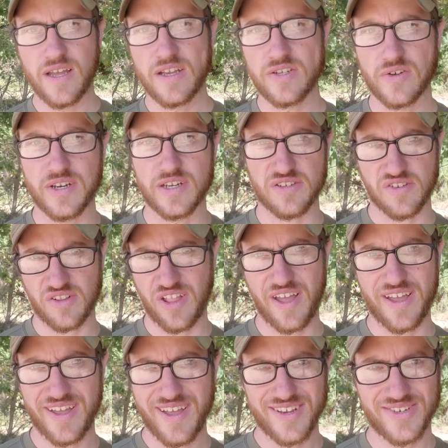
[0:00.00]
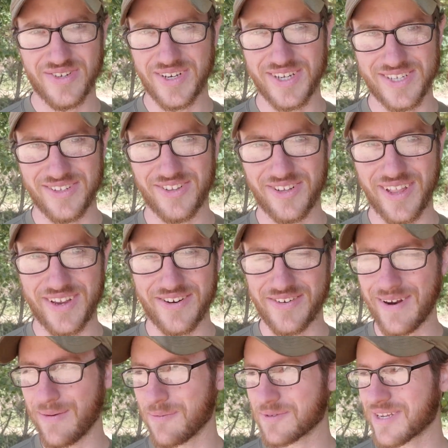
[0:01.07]
so it doesn't look like your
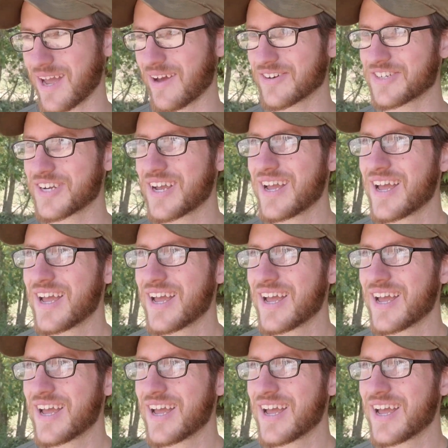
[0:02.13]
grandma's couch,